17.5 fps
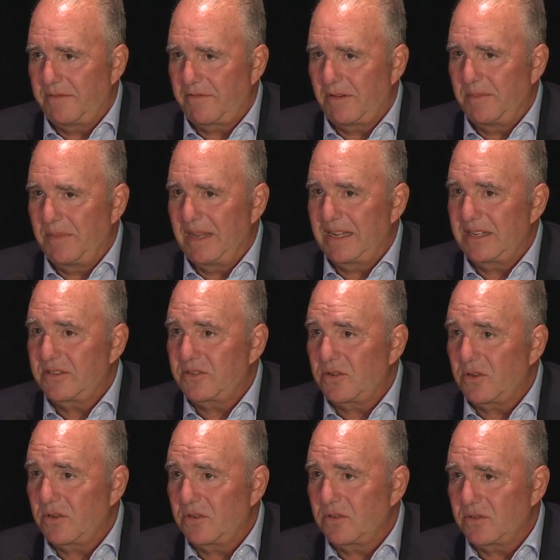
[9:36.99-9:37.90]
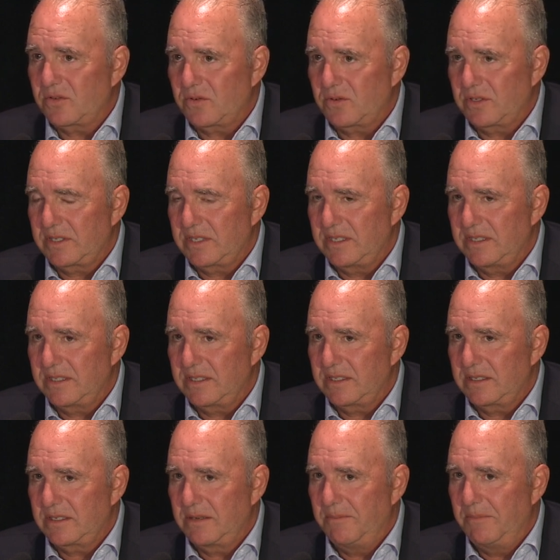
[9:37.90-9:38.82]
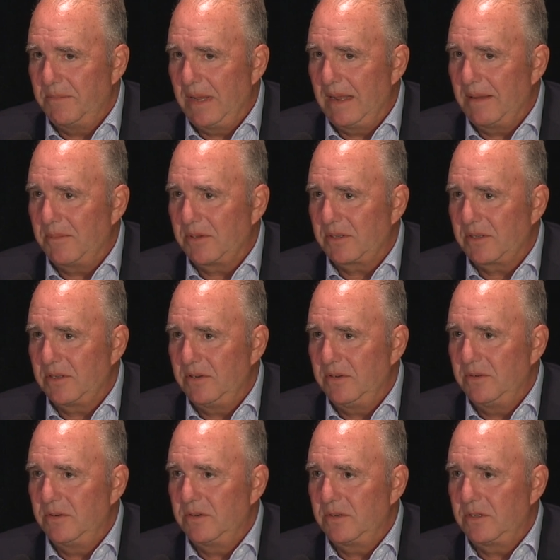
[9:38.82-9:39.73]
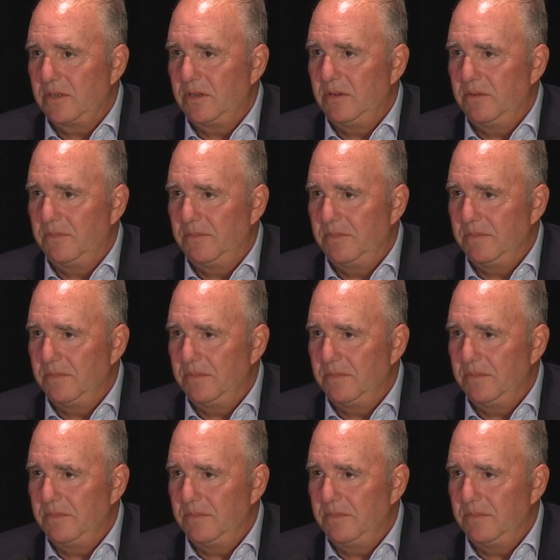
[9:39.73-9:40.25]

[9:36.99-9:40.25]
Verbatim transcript: from the external sources to be able to to